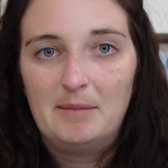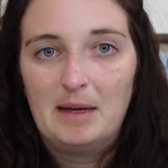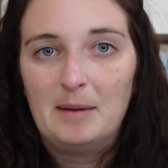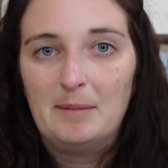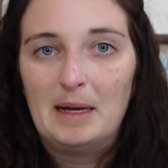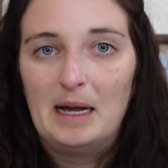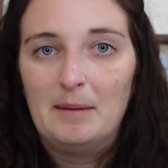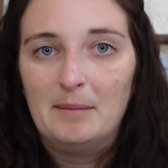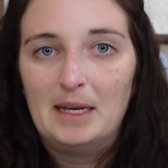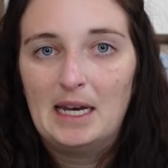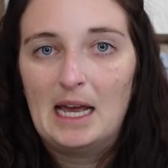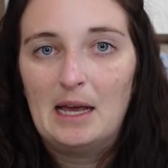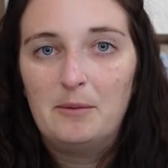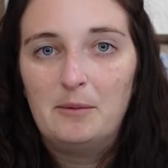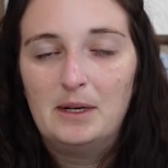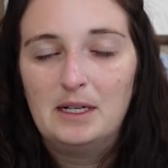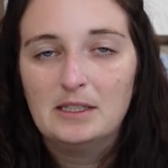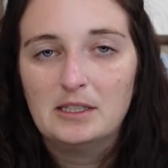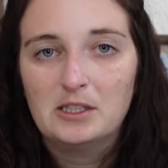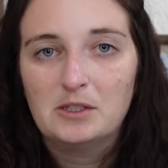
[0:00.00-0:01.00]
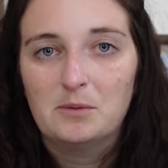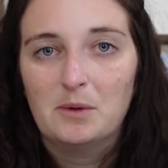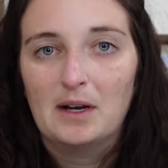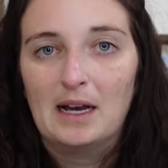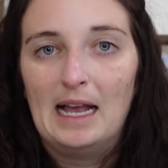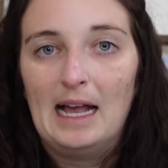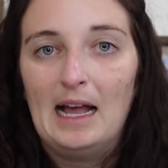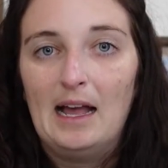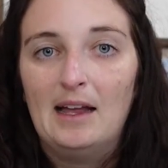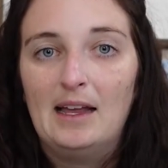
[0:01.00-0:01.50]
My mom and I once were
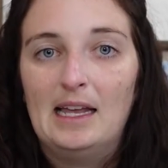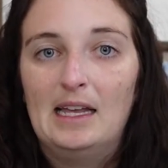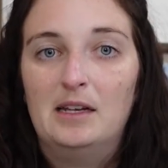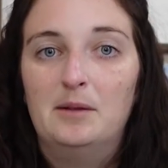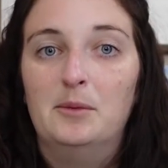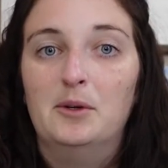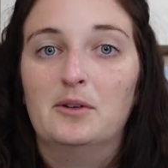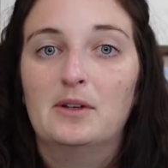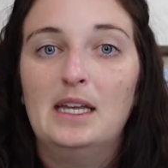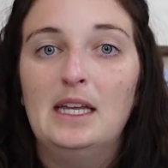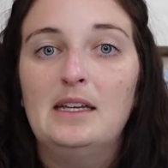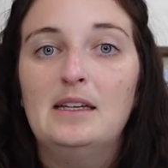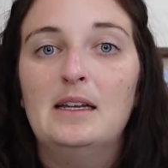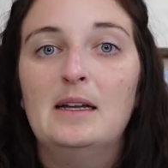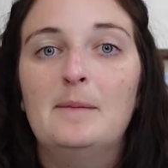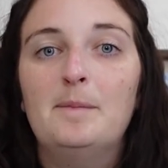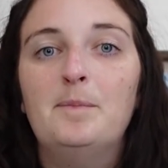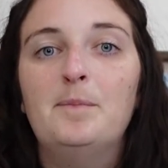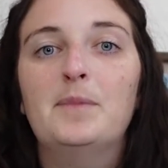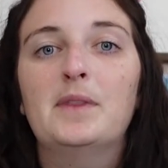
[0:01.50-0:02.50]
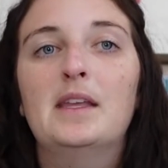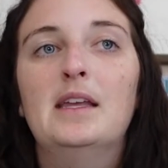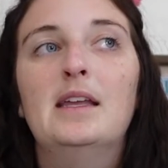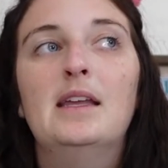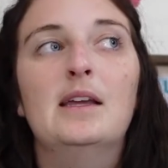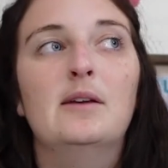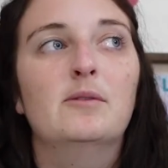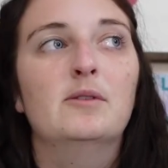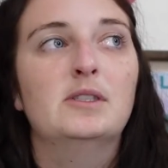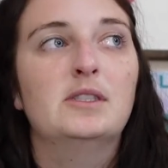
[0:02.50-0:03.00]
at Animal Kingdom.
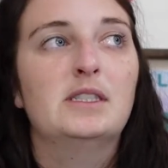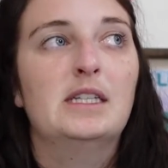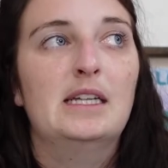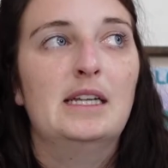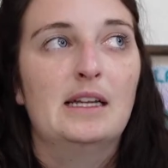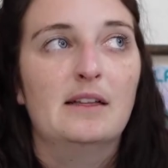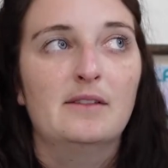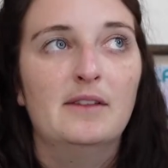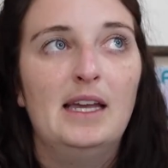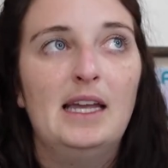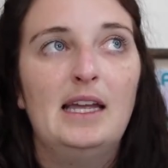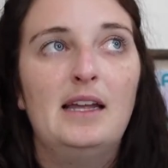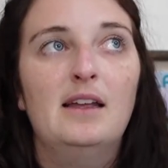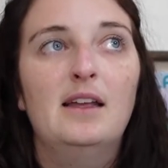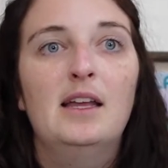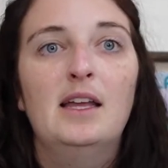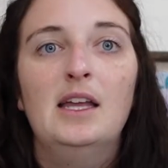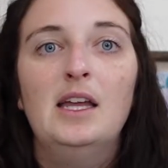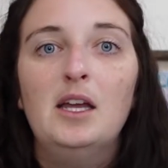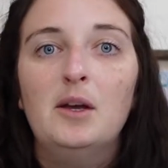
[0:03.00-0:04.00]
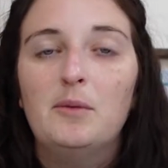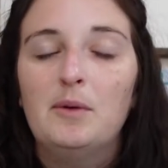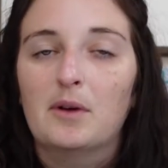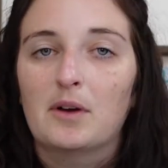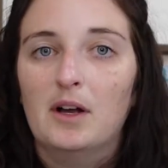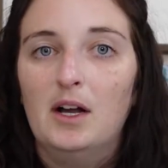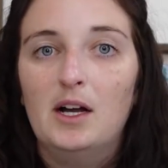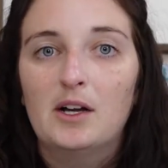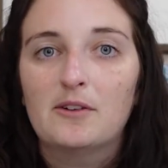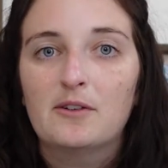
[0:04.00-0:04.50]
It was getting late. We
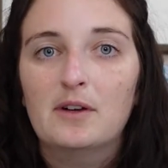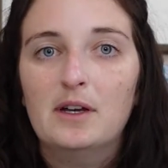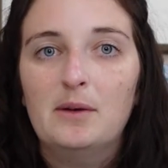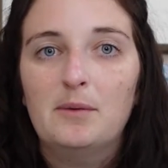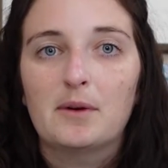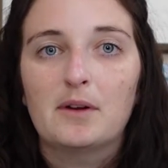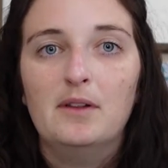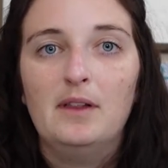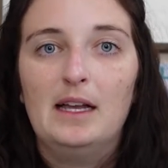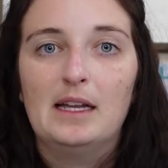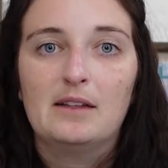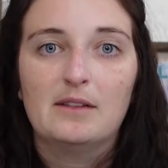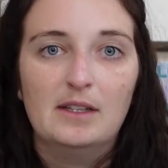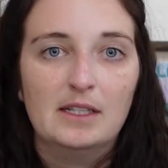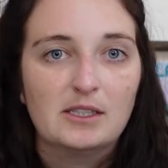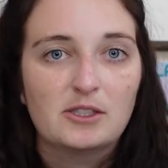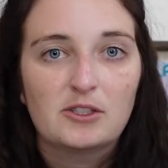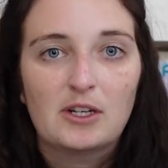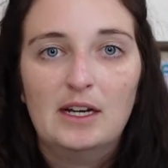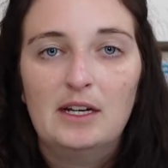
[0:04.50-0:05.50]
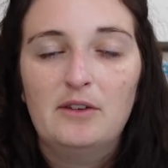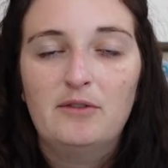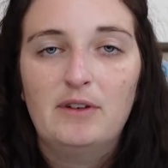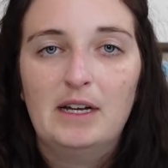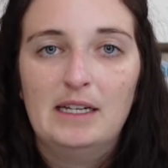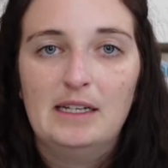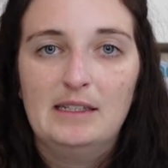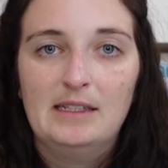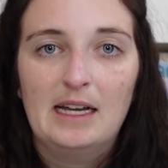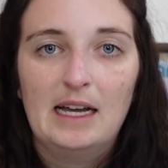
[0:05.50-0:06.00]
were hungry. We were like, let's try to
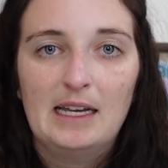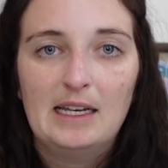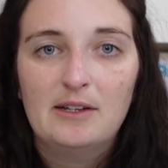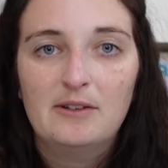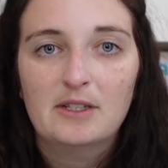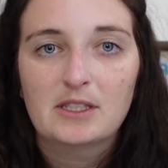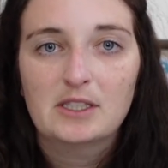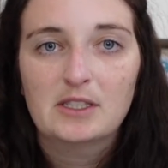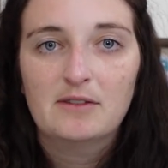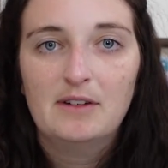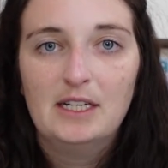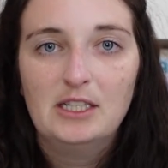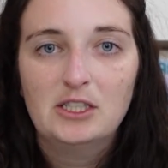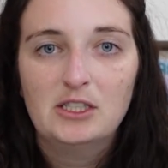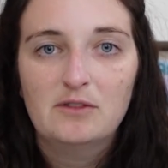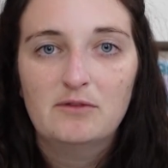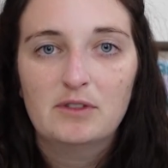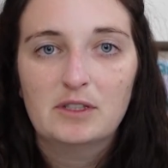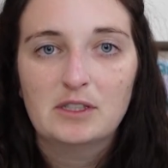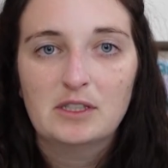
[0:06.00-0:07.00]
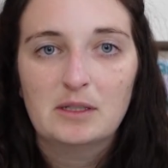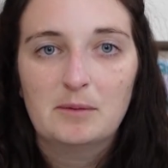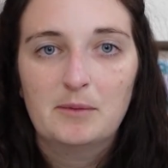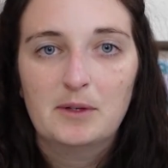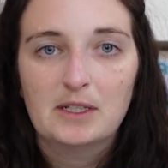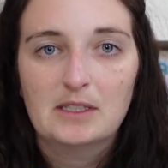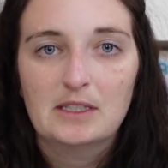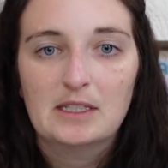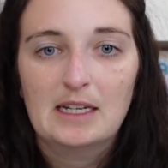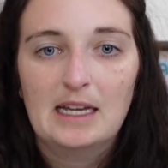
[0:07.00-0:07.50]
find a dining reservation for
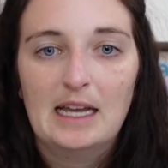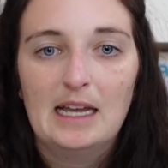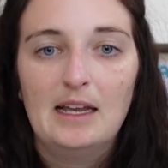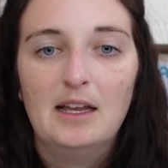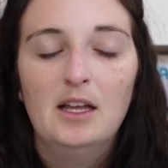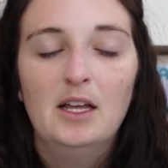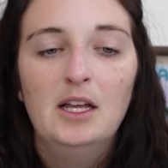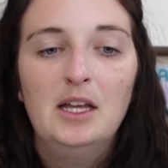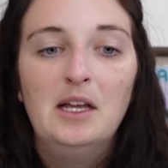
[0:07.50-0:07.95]
somewhere tonight.